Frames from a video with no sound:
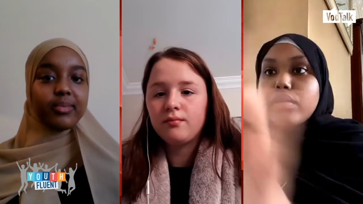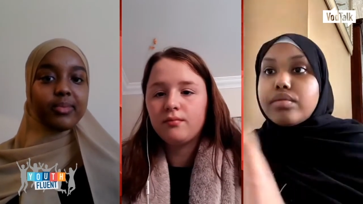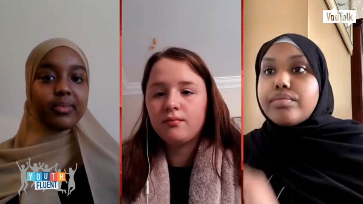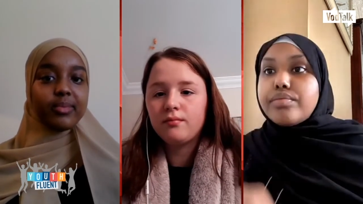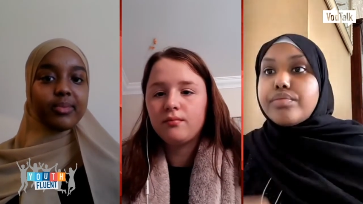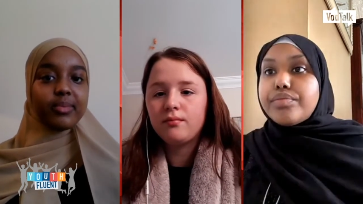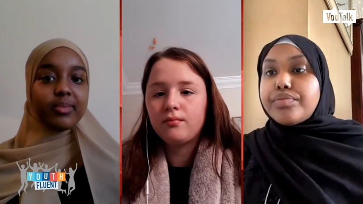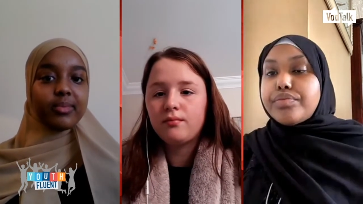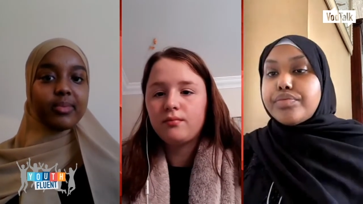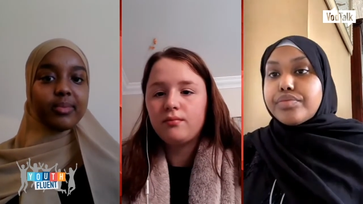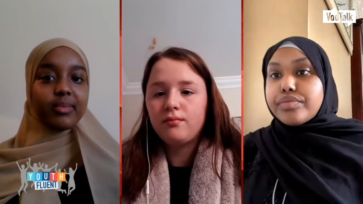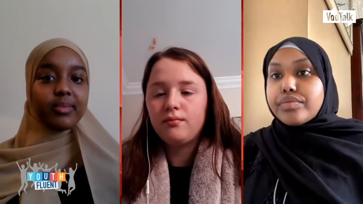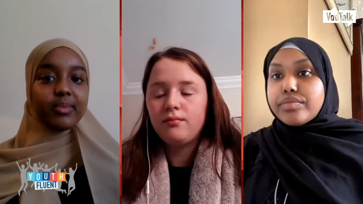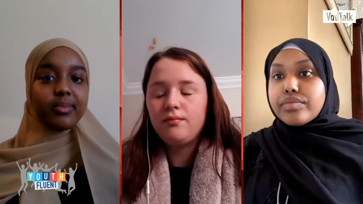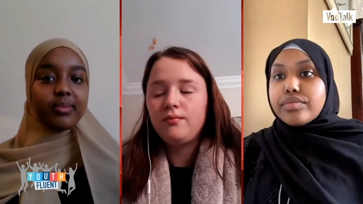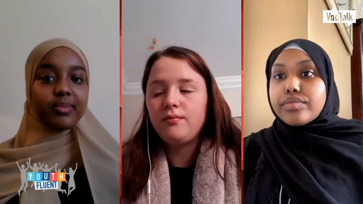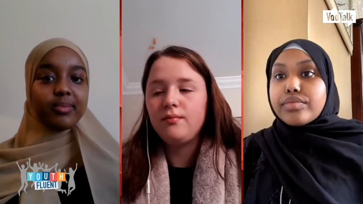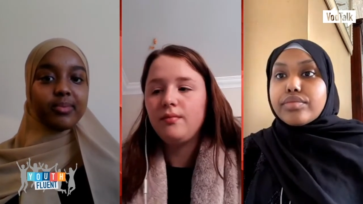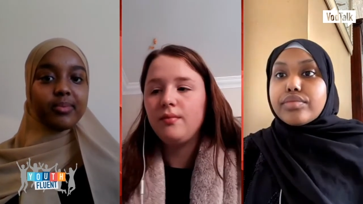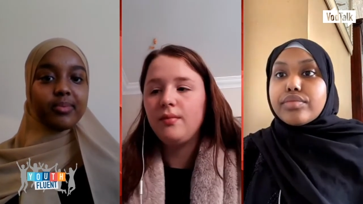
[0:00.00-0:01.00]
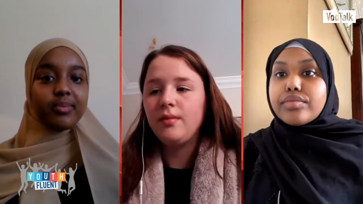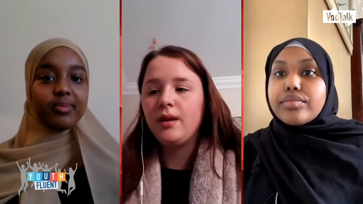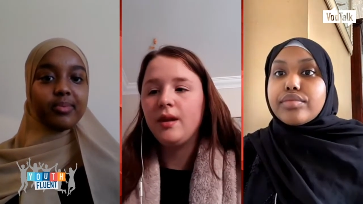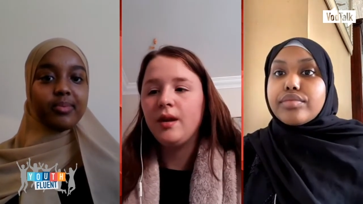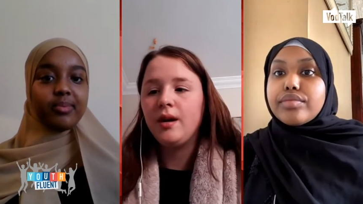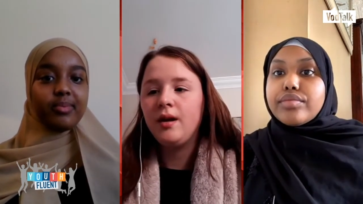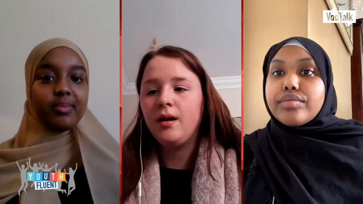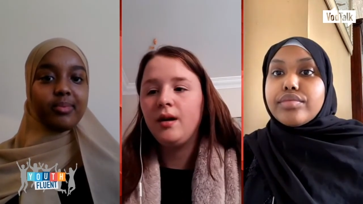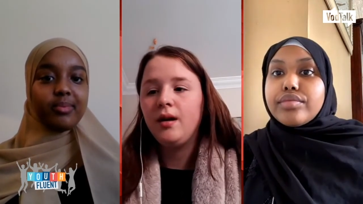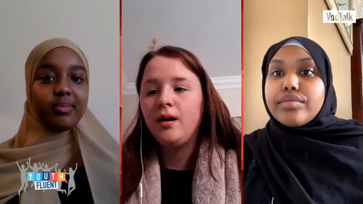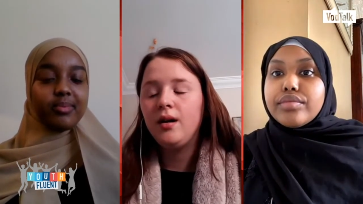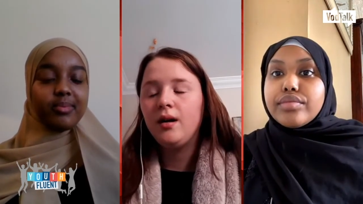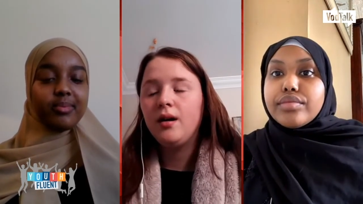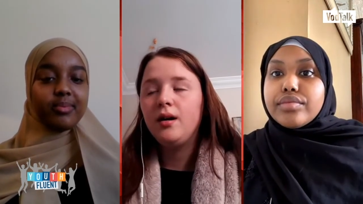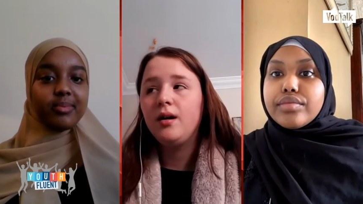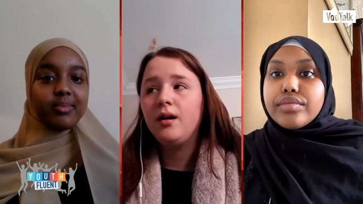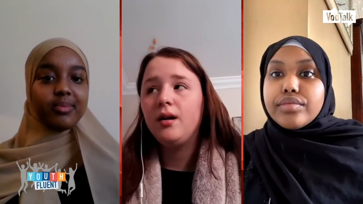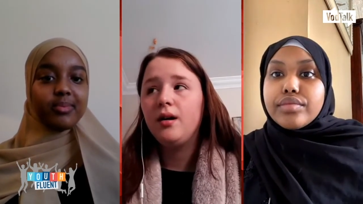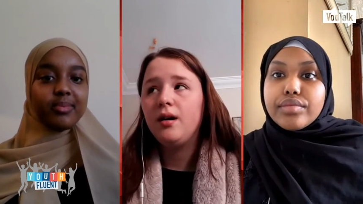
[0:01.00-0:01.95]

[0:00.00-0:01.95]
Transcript: No one is speaking in this clip.